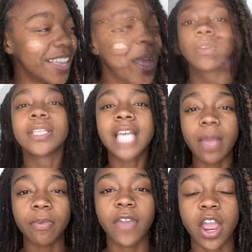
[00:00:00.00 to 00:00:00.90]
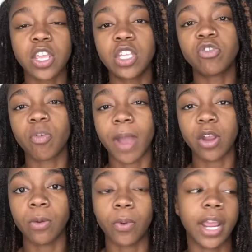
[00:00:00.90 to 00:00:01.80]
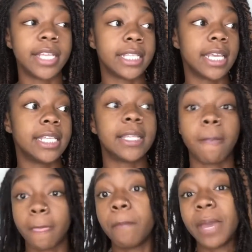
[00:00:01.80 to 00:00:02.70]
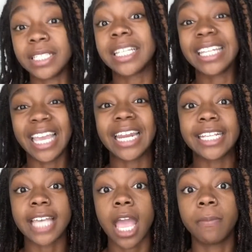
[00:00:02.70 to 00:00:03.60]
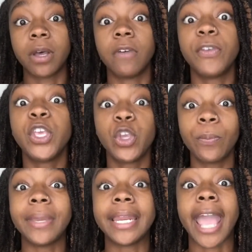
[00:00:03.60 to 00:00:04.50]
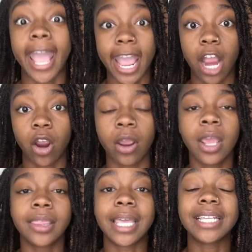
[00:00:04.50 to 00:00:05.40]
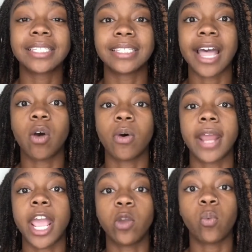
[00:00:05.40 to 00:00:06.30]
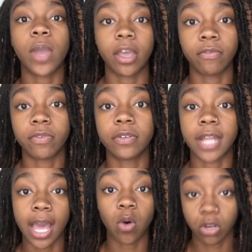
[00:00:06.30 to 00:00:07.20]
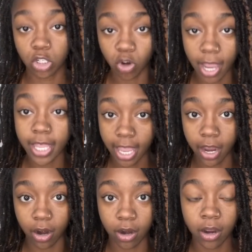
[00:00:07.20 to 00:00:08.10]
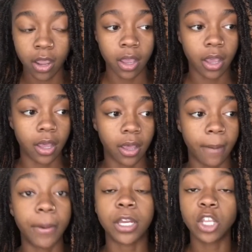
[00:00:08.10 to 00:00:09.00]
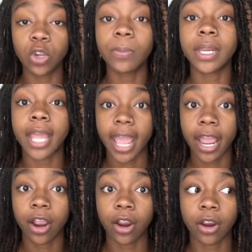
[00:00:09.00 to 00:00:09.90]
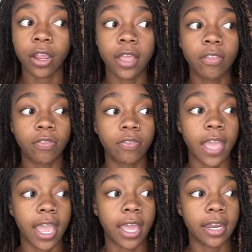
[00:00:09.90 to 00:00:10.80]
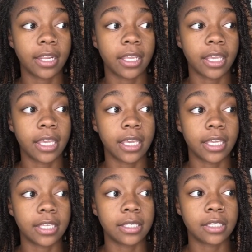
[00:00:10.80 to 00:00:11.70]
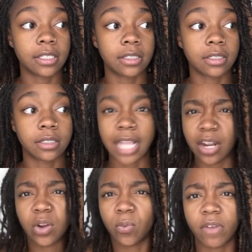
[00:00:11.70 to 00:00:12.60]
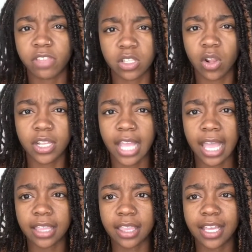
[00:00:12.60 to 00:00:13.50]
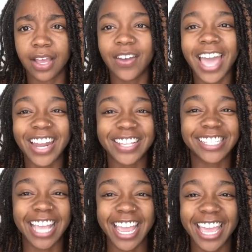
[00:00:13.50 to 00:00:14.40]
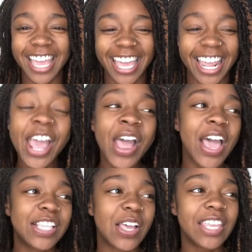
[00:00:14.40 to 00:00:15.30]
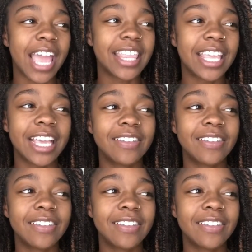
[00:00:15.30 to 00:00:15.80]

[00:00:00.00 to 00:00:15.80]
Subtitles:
So the type of hair used for micro braids is basically any type of human hair that is not on a weft, not on track hair, but human hair that is not on the weft. That's the only thing I can think of how to say it. That's the only thing I can think